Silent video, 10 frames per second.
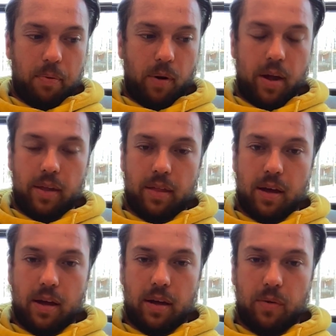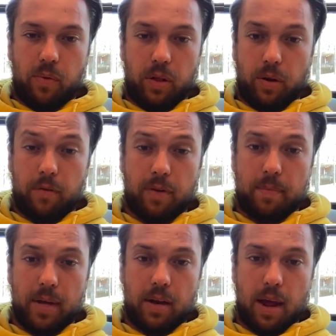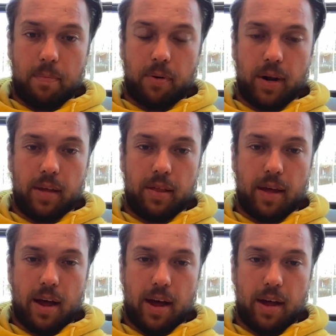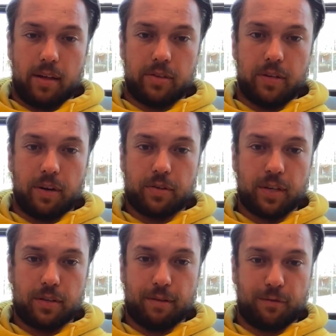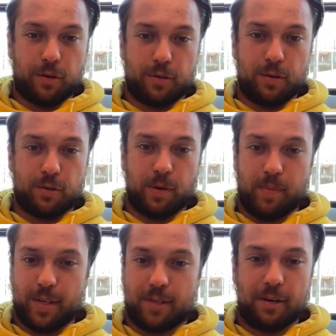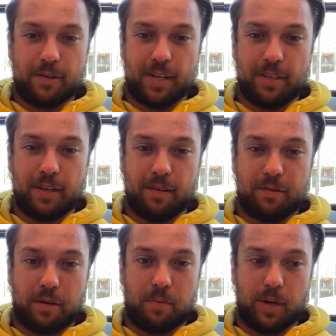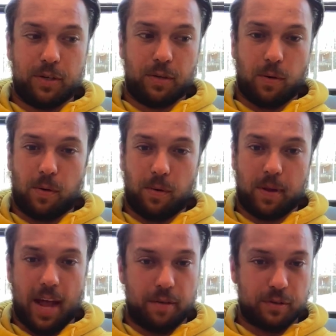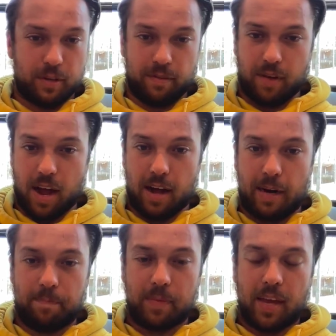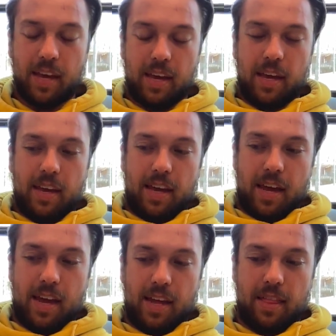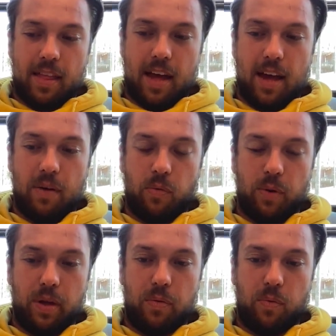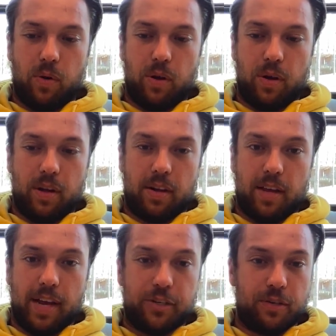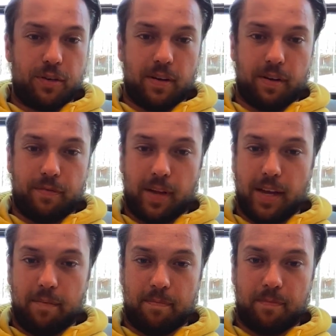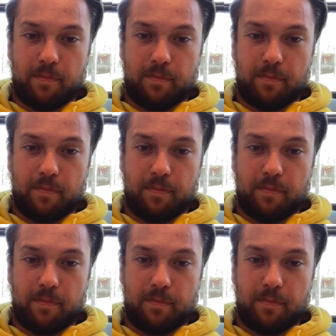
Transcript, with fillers: pray that we learn from it. I pray that seeker sensitive churches quit being seeker sensitive, start preaching the whole counsel of God, and that we would catch a flame